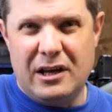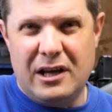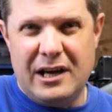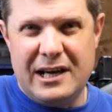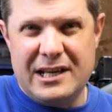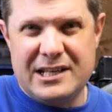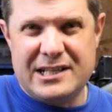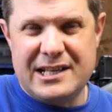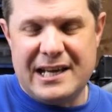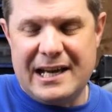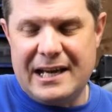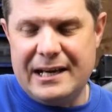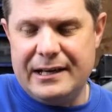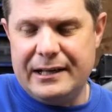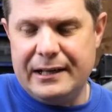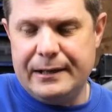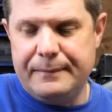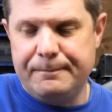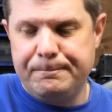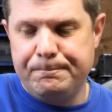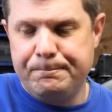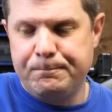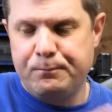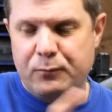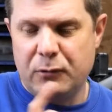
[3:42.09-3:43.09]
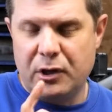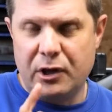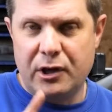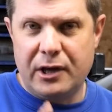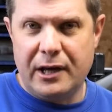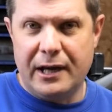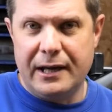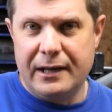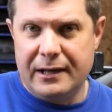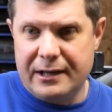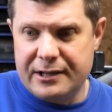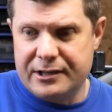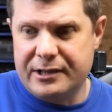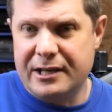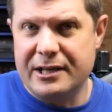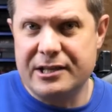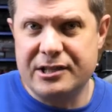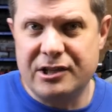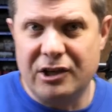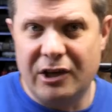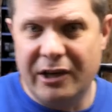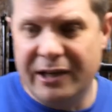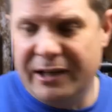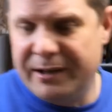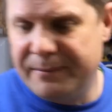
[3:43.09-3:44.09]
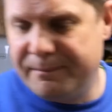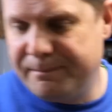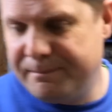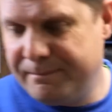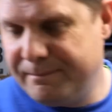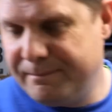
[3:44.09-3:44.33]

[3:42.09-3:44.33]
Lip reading: light sanding. Okay, let's get started.